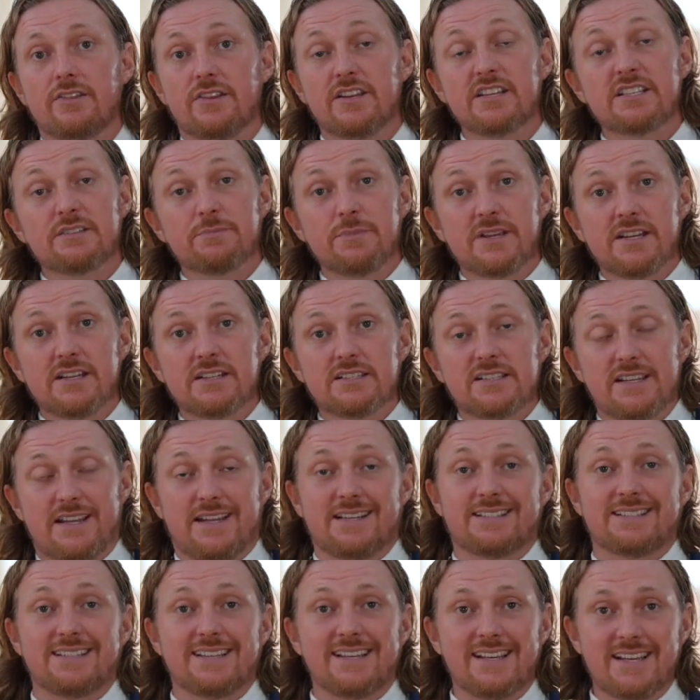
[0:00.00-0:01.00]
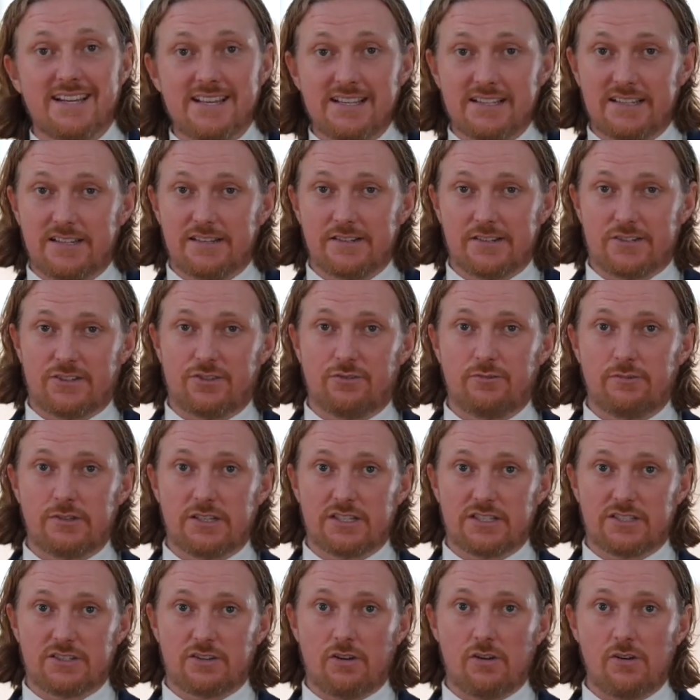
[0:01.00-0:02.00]
This means it's easier to
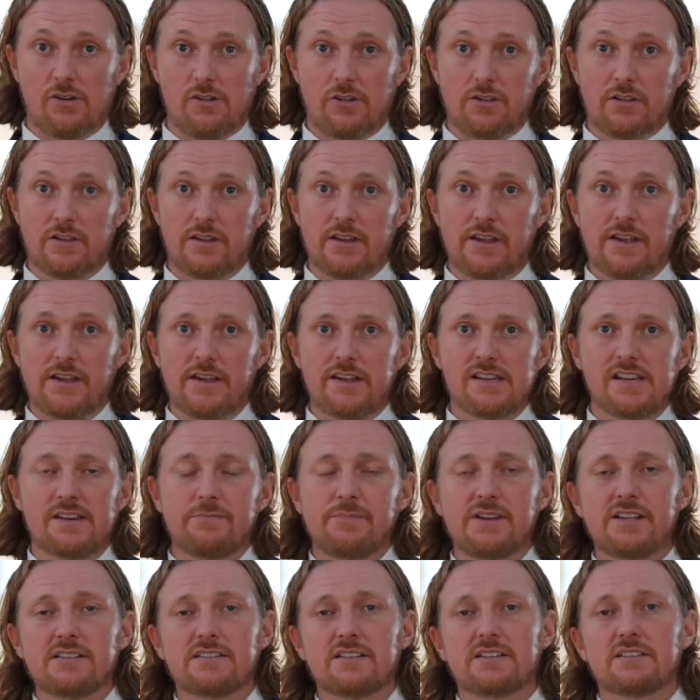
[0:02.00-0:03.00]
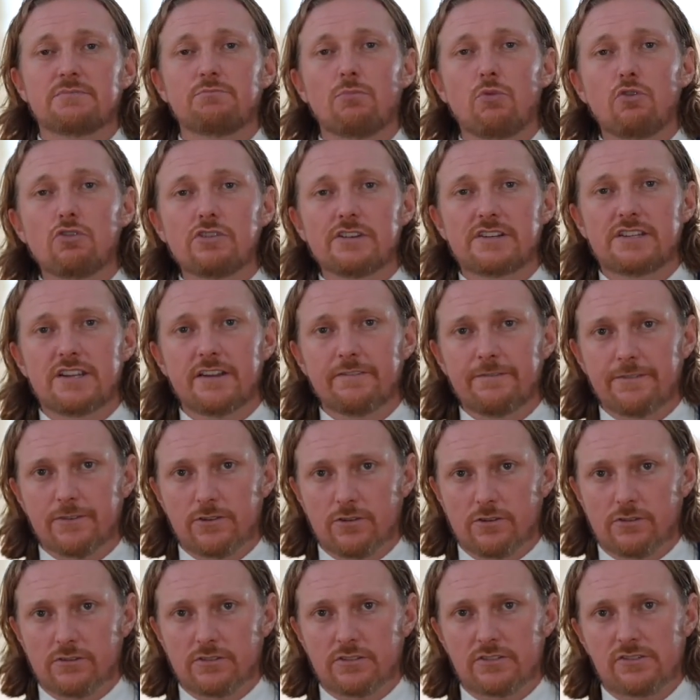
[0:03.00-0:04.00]
install. It means it's more
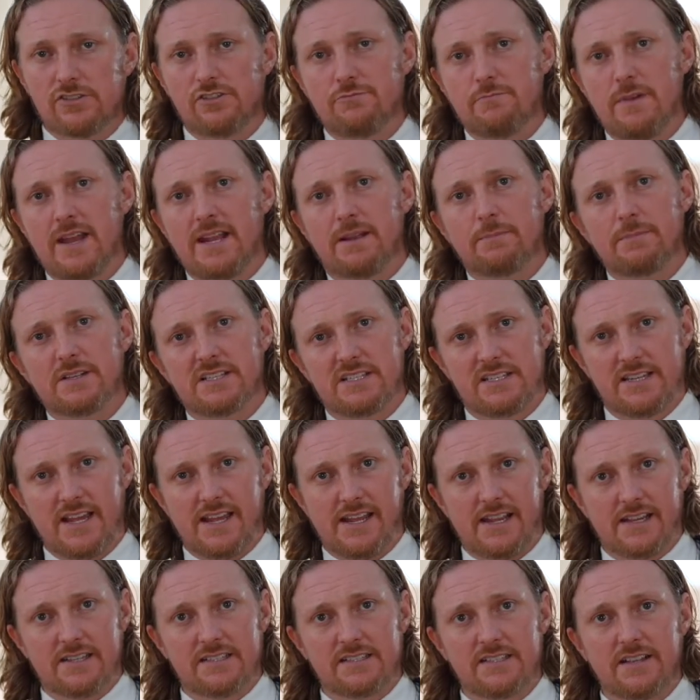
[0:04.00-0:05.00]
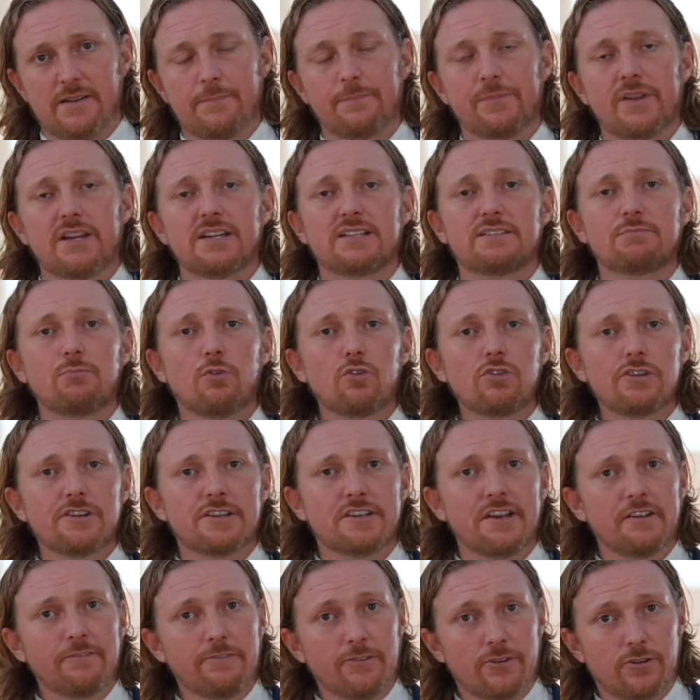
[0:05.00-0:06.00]
difficult to make mistakes. It's more
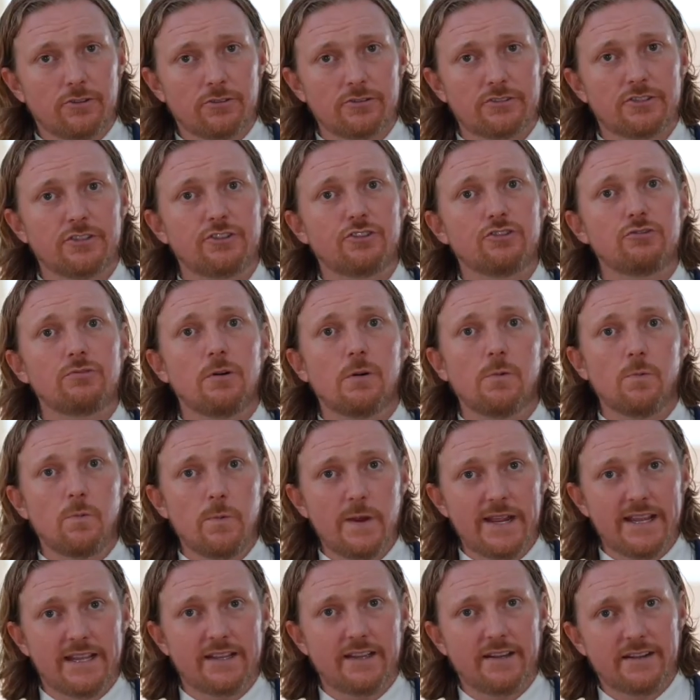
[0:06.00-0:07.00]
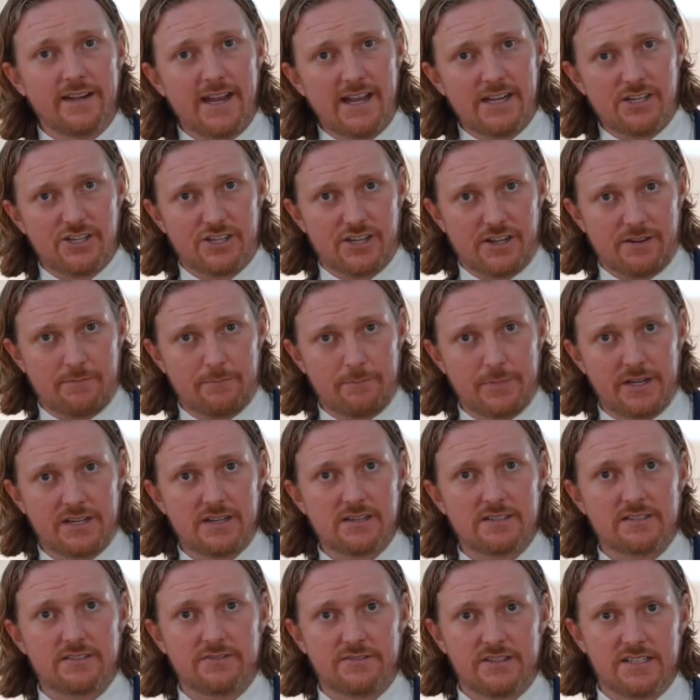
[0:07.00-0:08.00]
difficult to do a weak connection
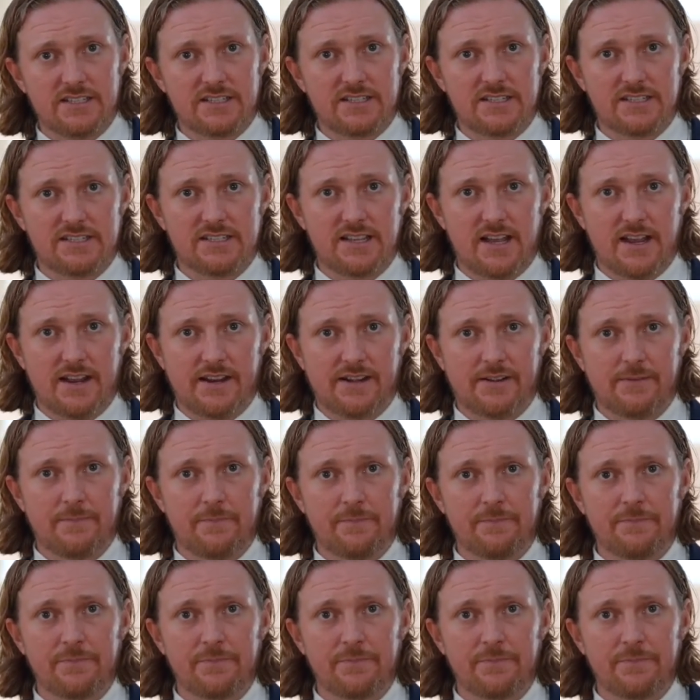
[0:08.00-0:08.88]
because of this design.